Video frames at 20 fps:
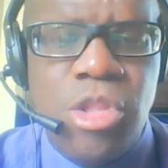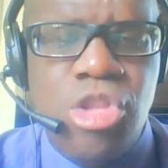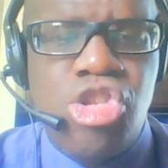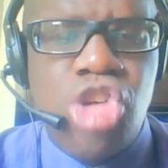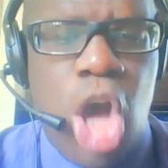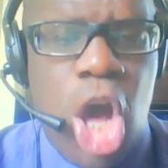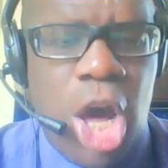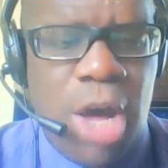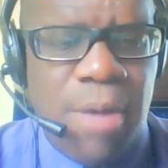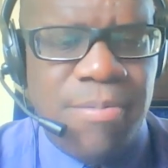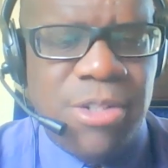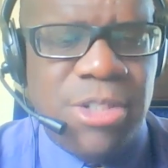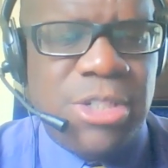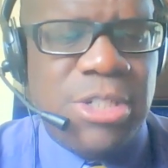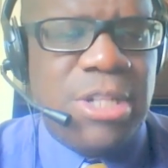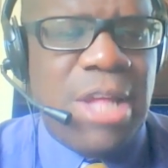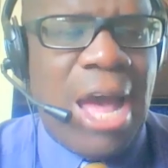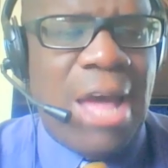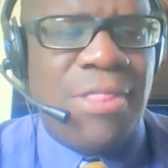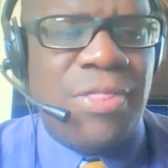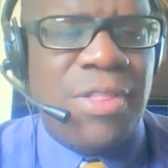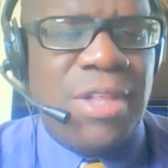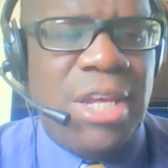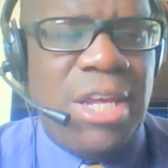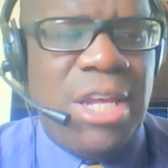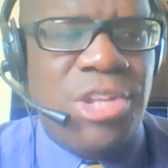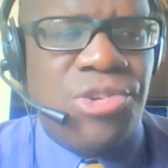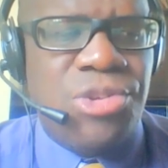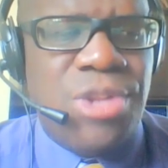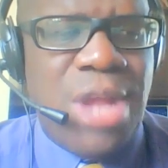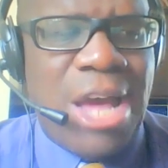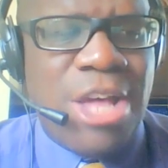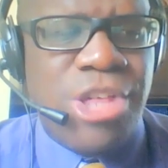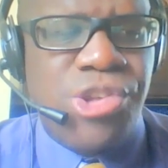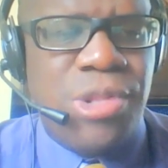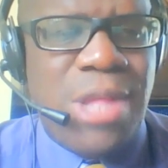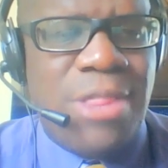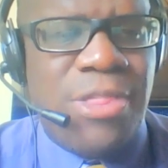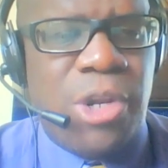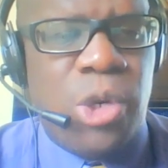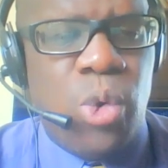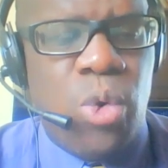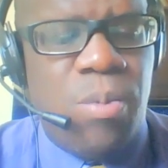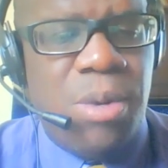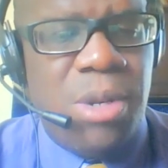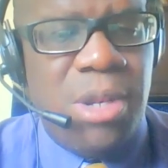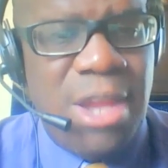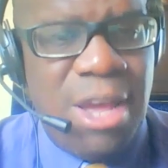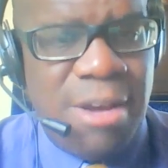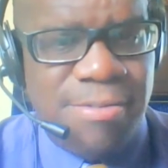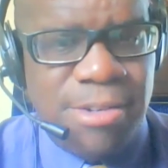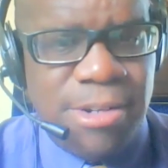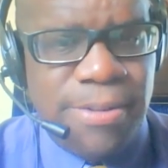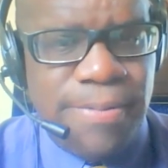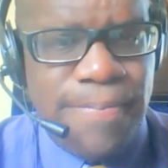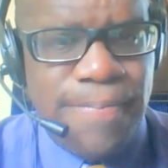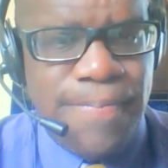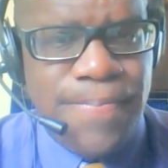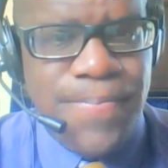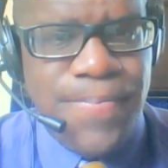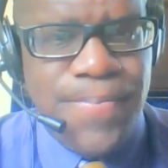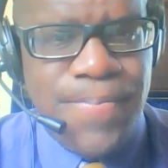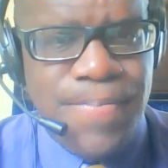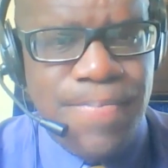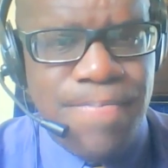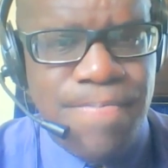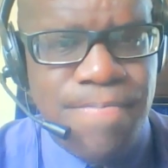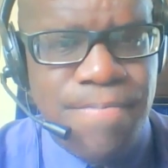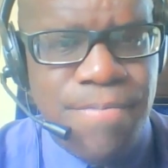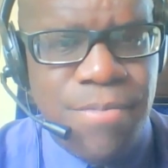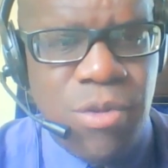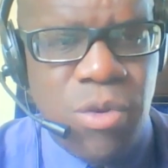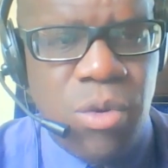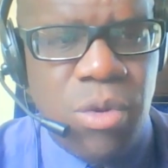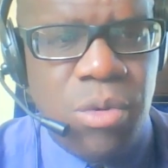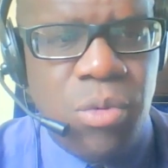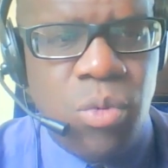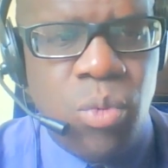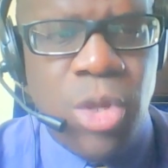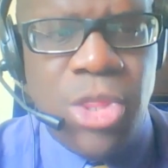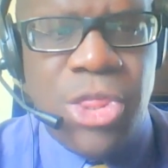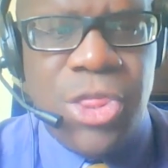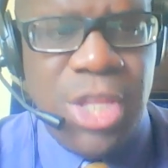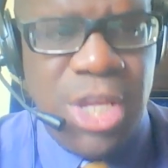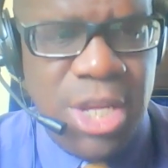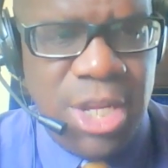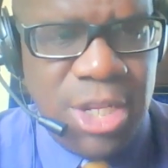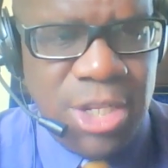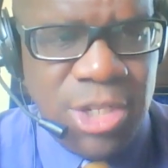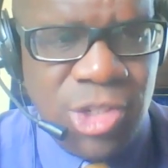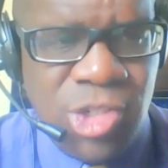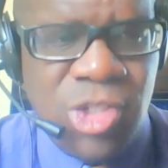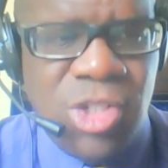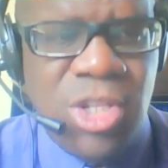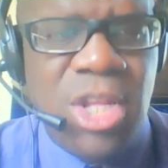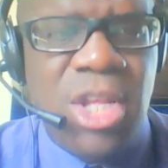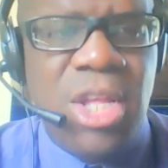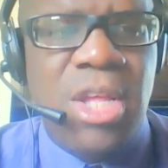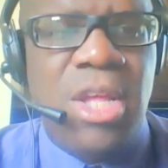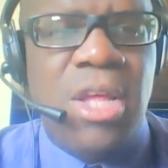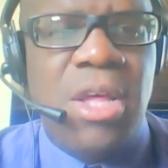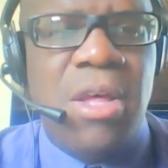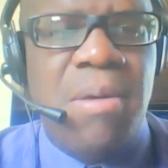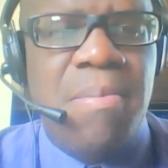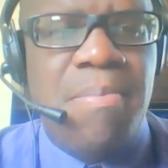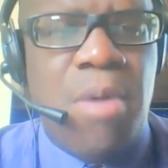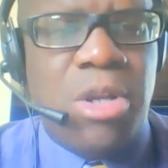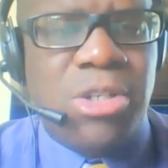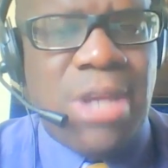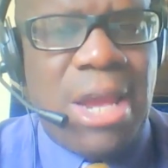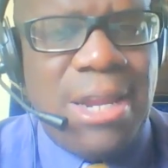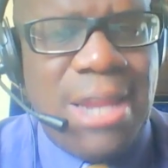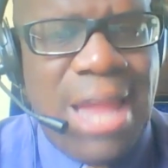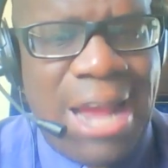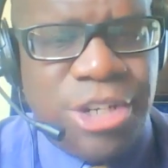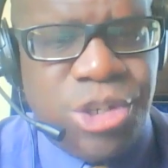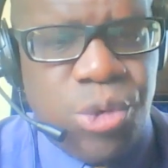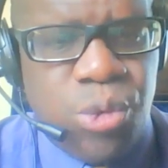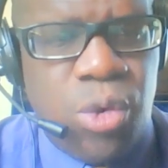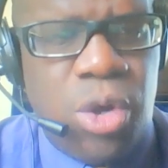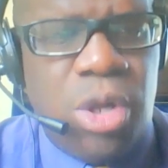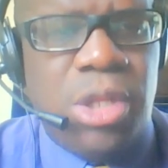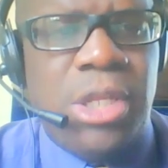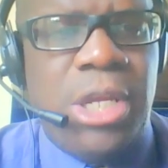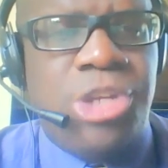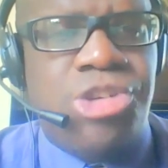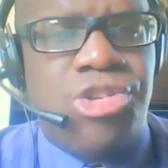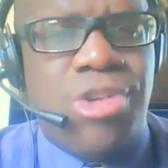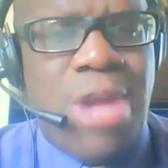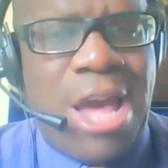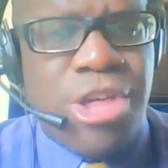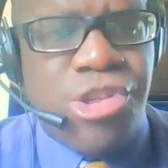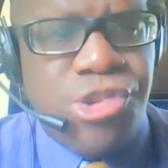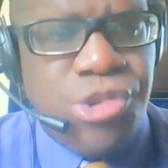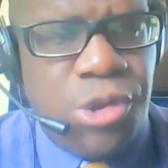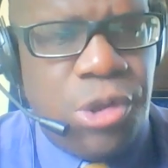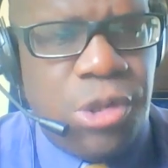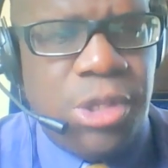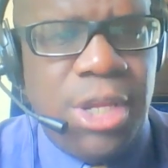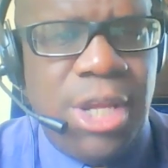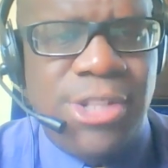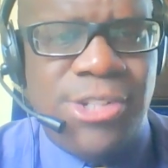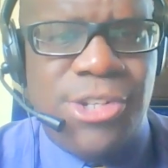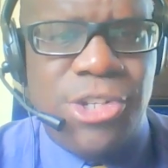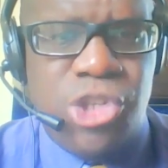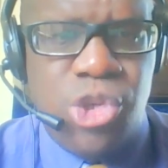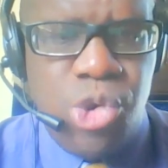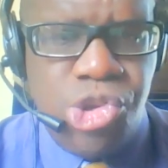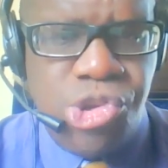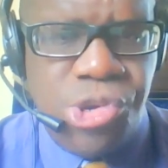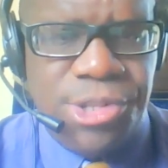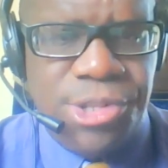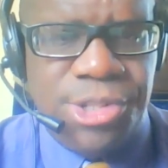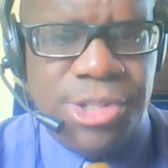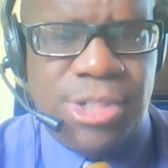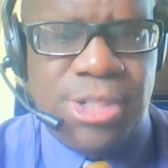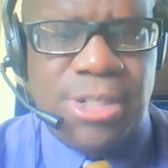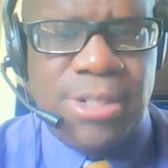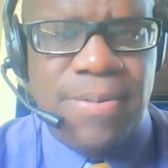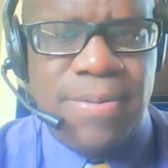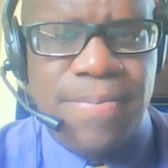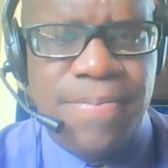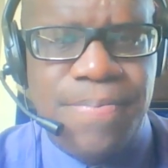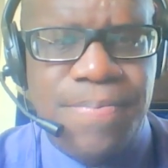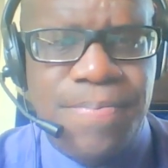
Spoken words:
jobs at the international, at the global level with these multilateral international institutions.